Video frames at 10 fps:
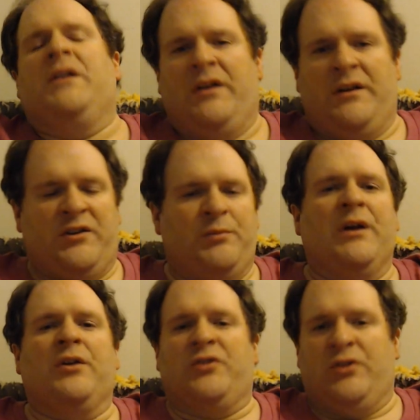it
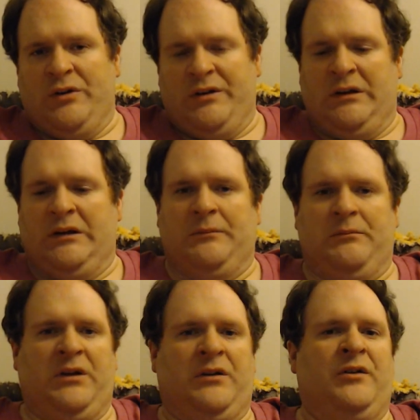smells good to him,
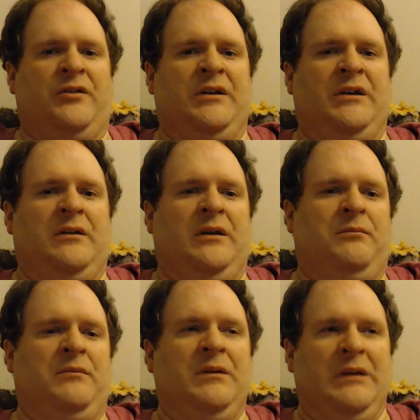because
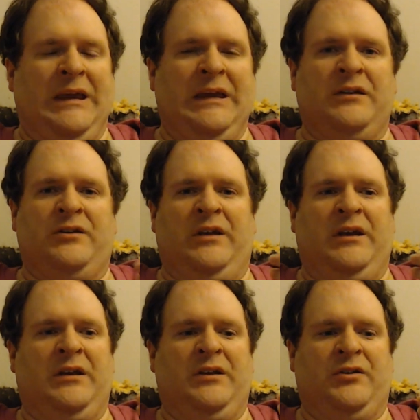he is
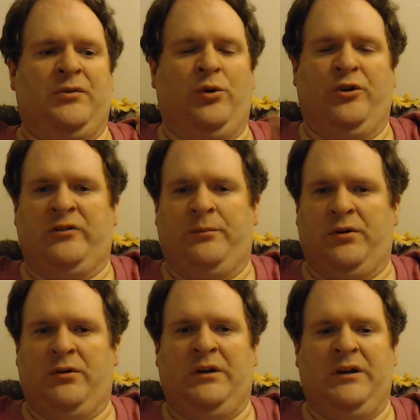his
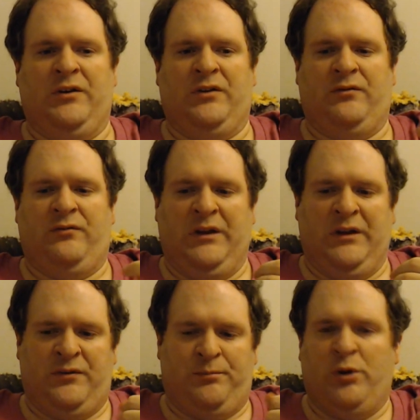worshiper, his
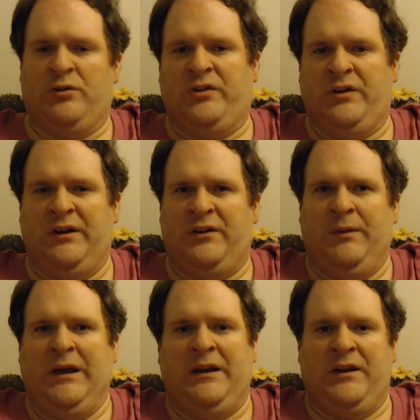person, his
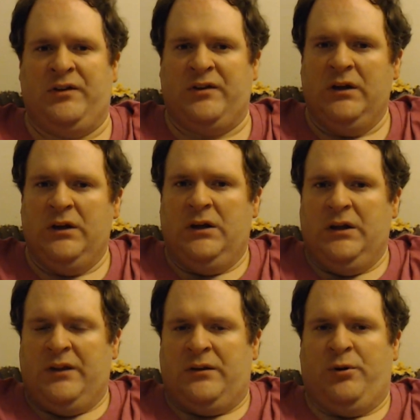man,
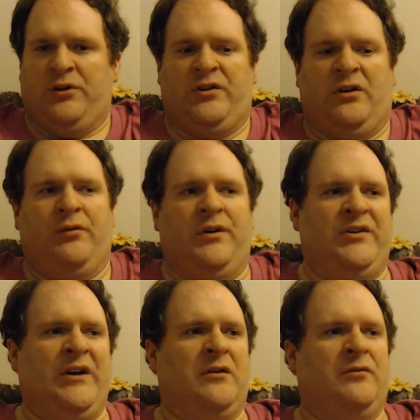the person offering the
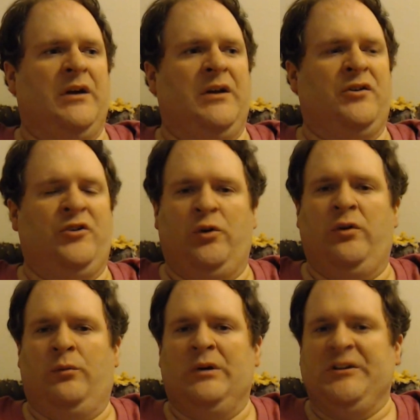sacrifice is
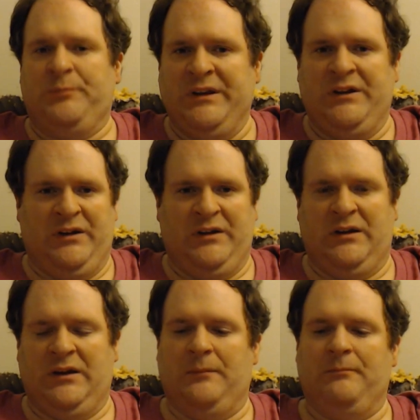doing what is pleasing to
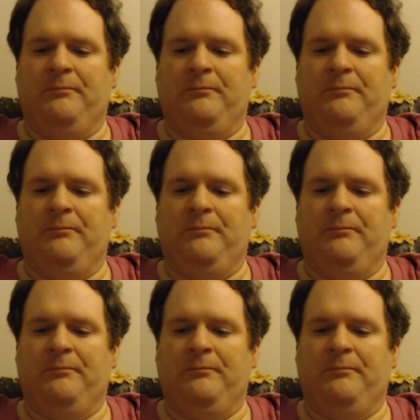him.